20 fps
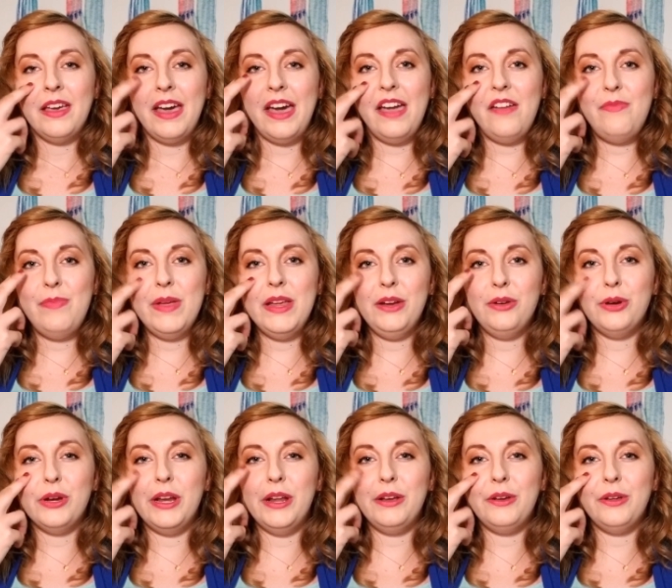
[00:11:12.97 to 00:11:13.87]
I've been
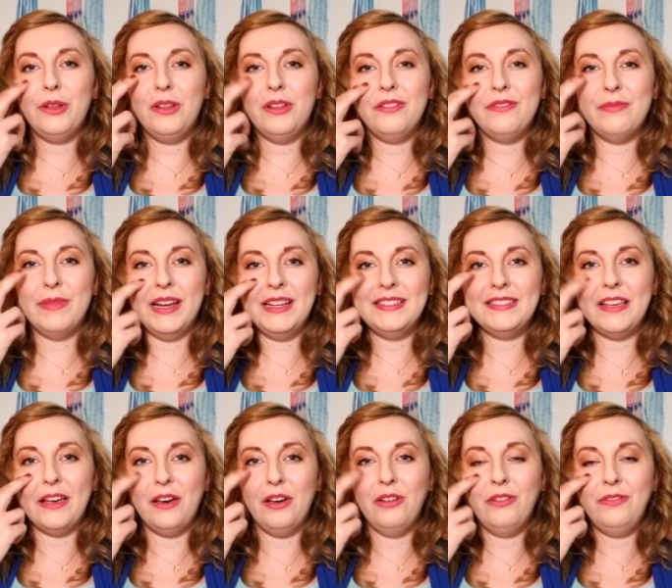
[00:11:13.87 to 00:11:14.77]
critical of
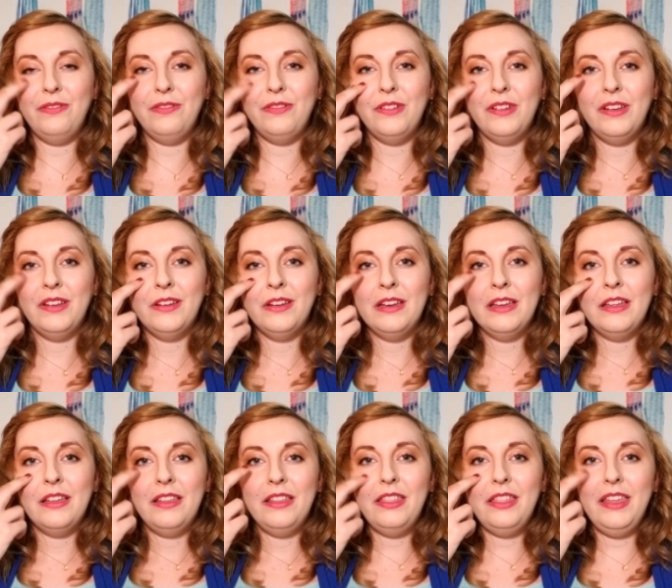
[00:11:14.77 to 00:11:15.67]
myself,
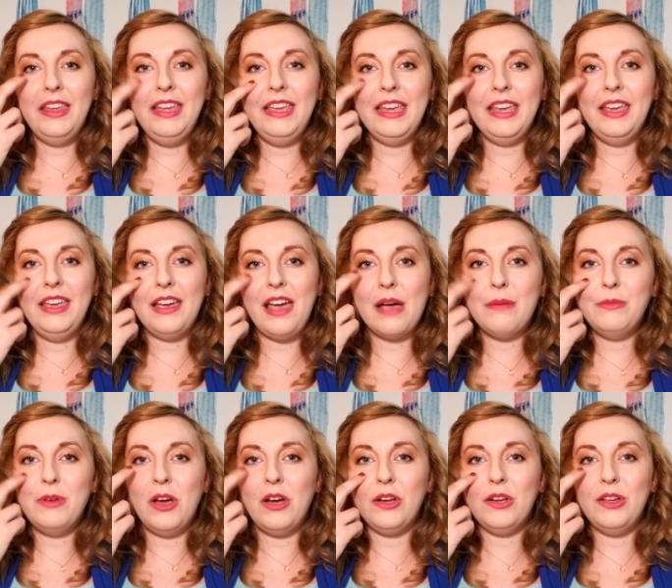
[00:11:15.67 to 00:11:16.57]
thinking I'm
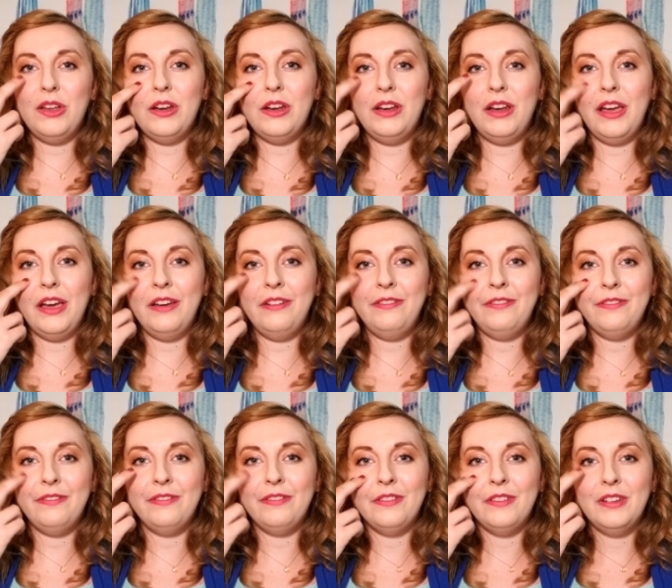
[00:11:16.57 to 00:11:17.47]
not good
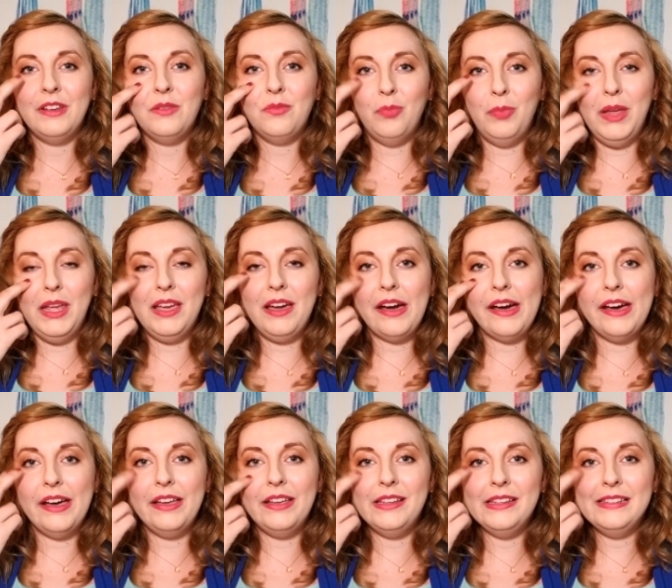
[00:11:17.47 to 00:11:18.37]
enough
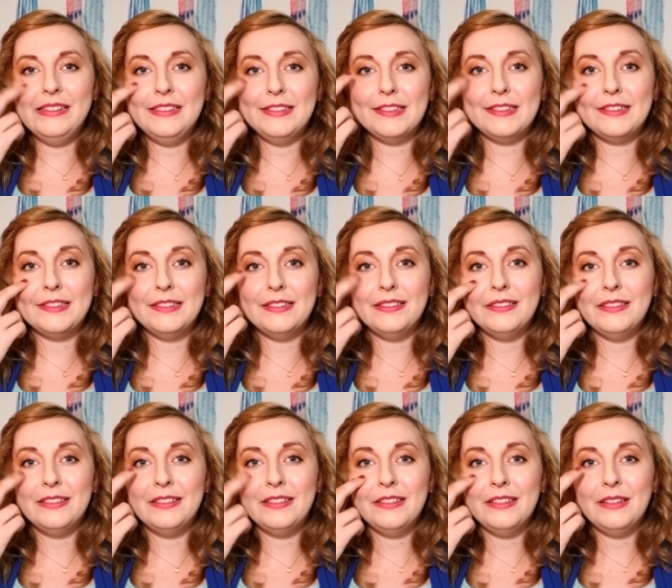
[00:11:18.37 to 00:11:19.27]
because
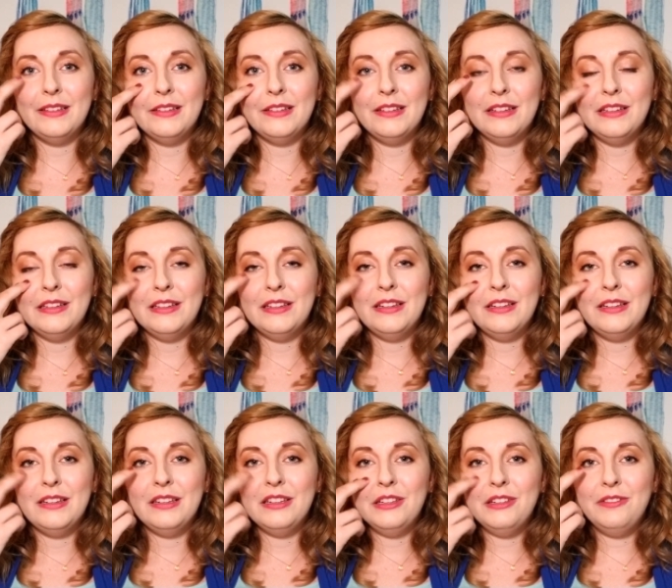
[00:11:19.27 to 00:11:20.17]

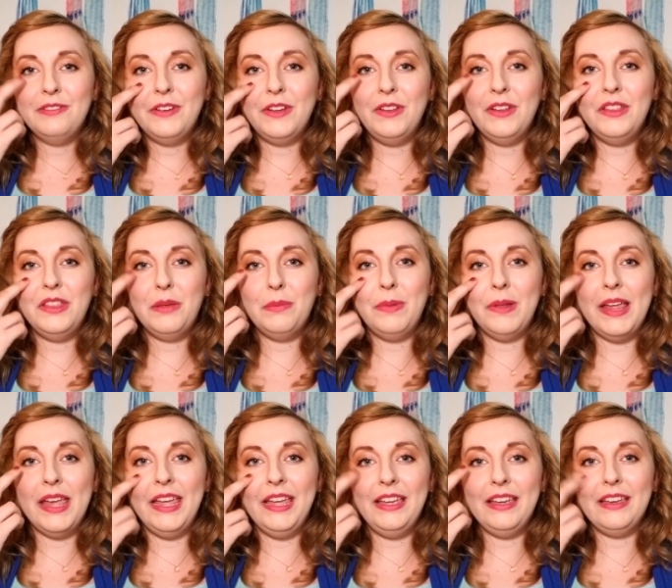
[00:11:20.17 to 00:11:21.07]
fill in the
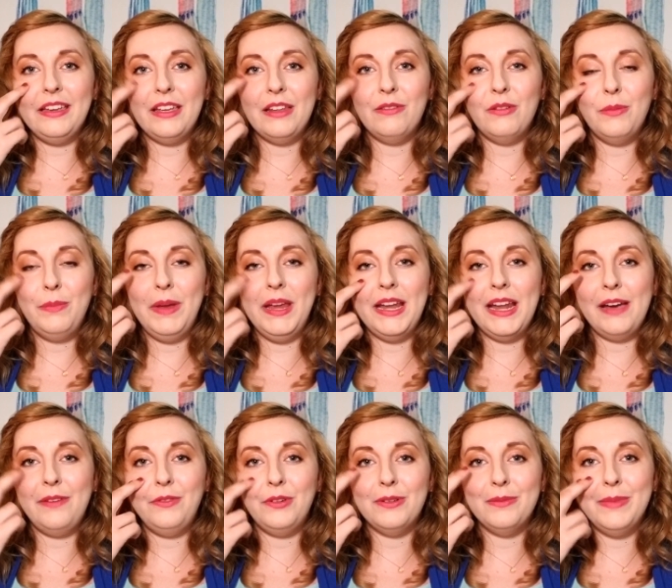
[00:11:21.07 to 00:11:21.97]
blank and repeat
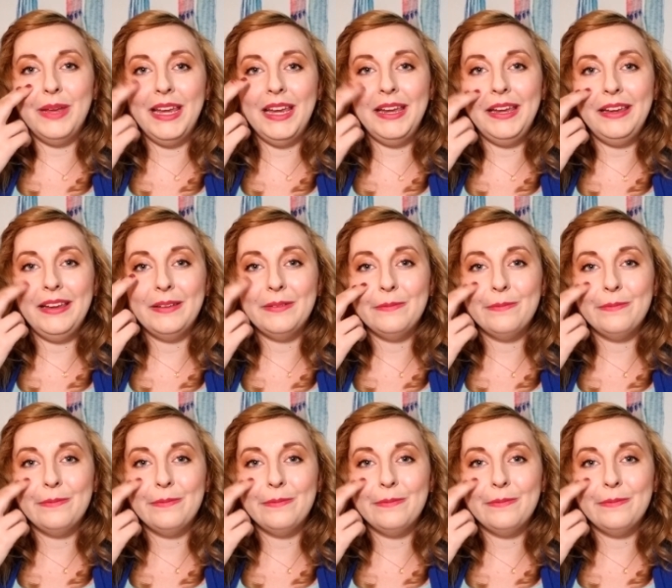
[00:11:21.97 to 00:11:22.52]
after me.